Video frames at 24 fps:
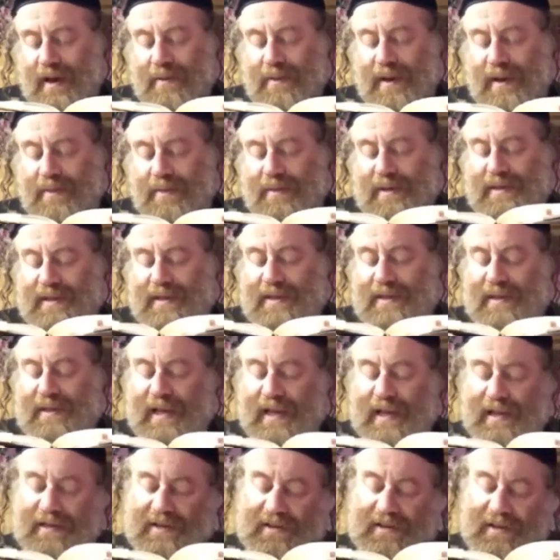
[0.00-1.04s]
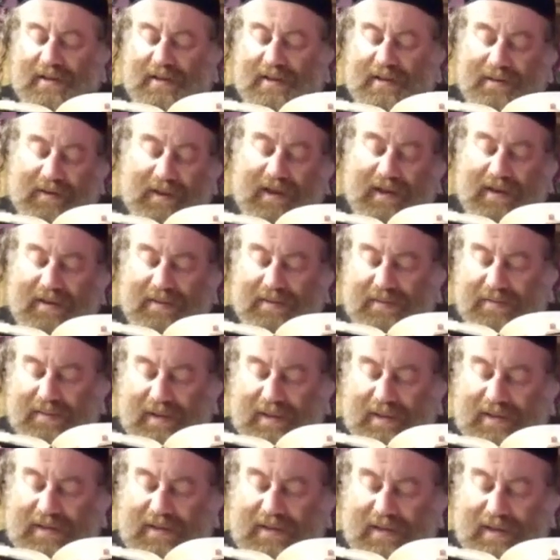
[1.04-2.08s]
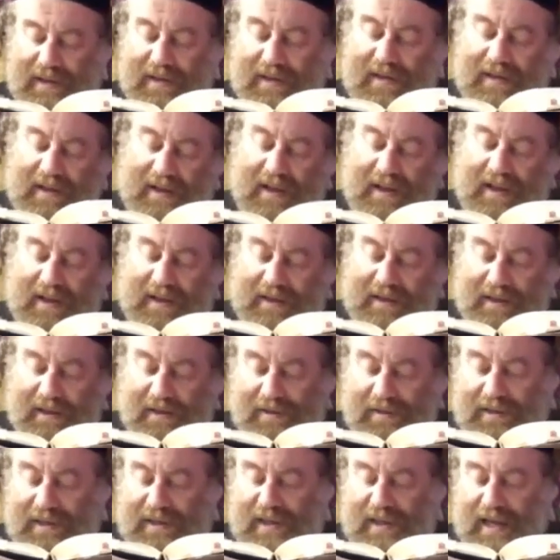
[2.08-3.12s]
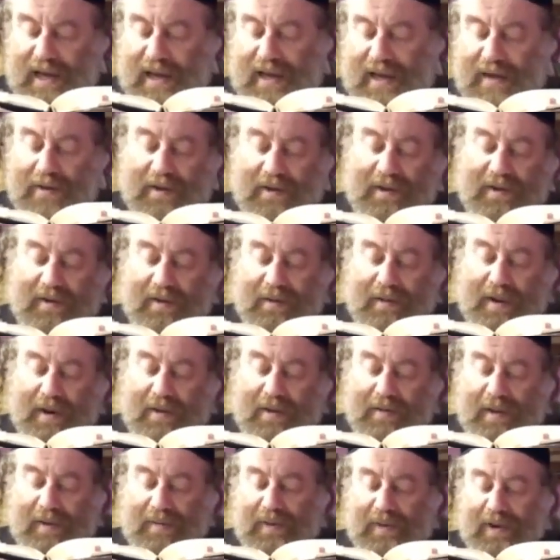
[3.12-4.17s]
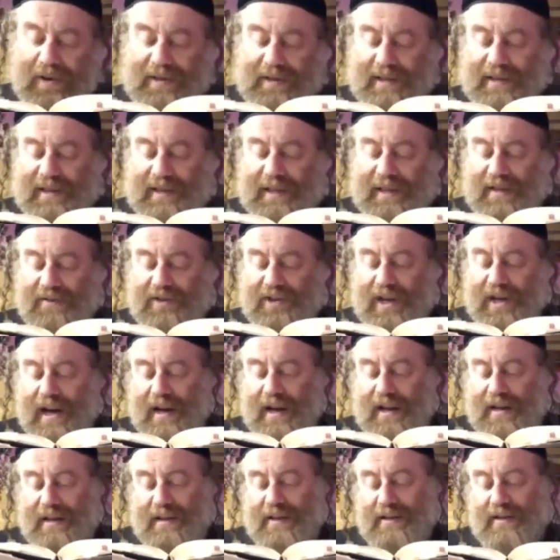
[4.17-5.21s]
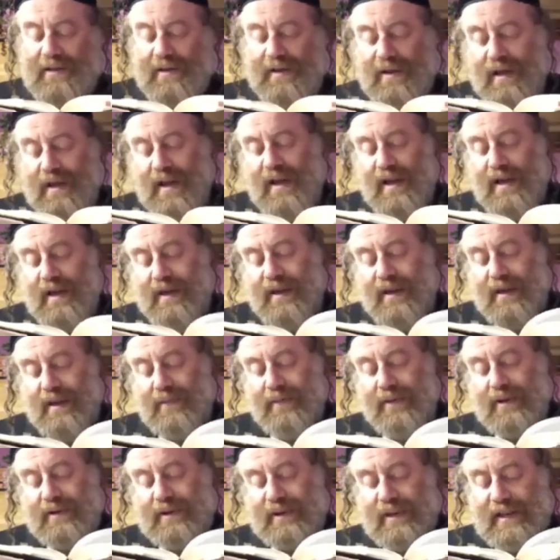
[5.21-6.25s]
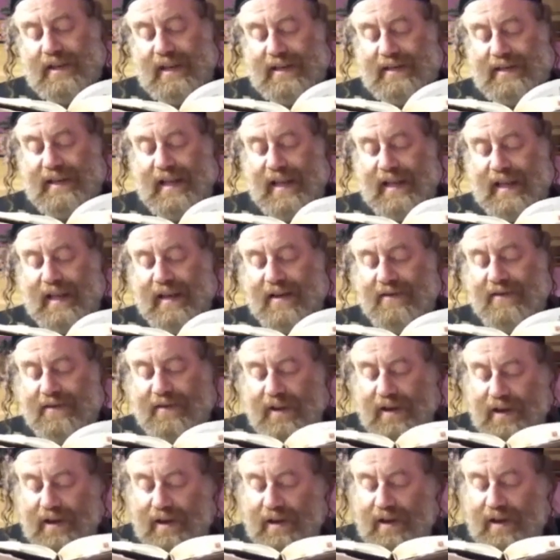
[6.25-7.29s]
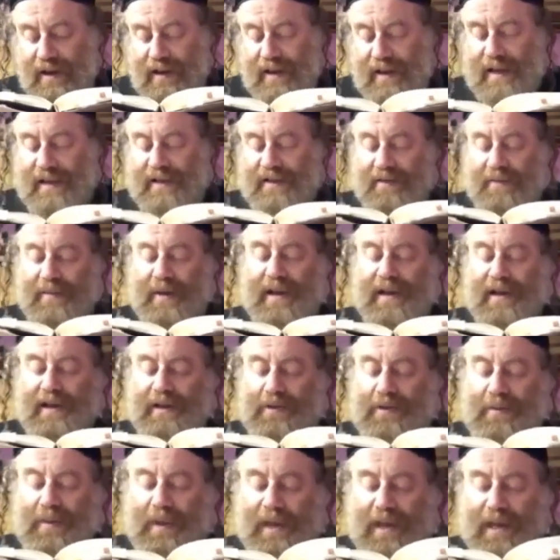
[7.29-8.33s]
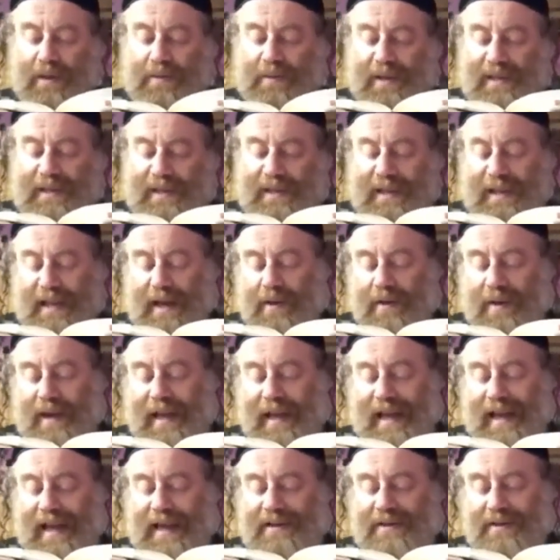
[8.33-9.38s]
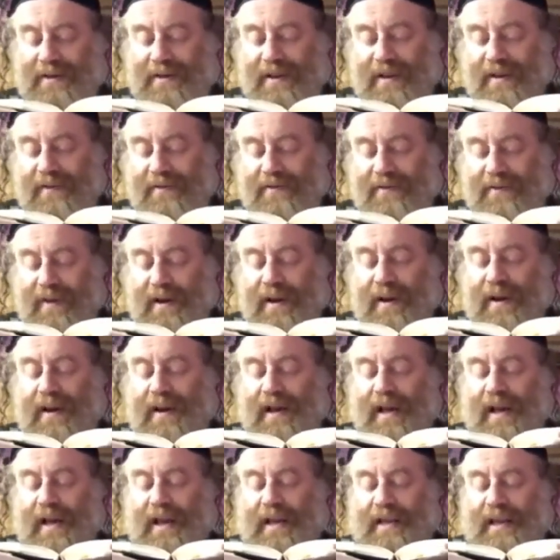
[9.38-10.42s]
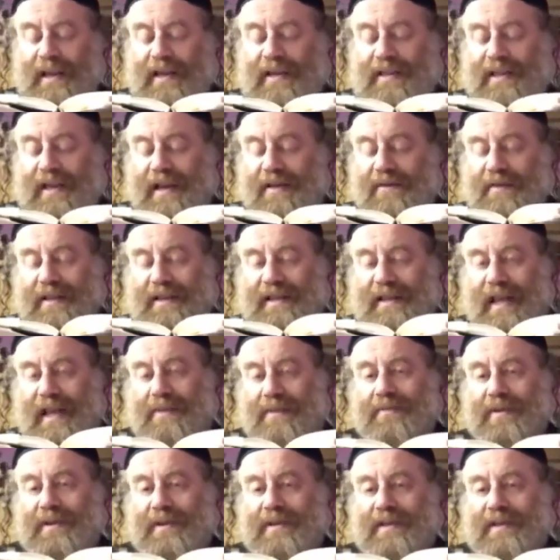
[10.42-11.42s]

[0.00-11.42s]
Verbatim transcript: how many business days? Uh, okay, but uh, looks like or, or one person's gift charity. So person does not have a lot of money to begin with, and now he has to give, uh, let's say, even 10%,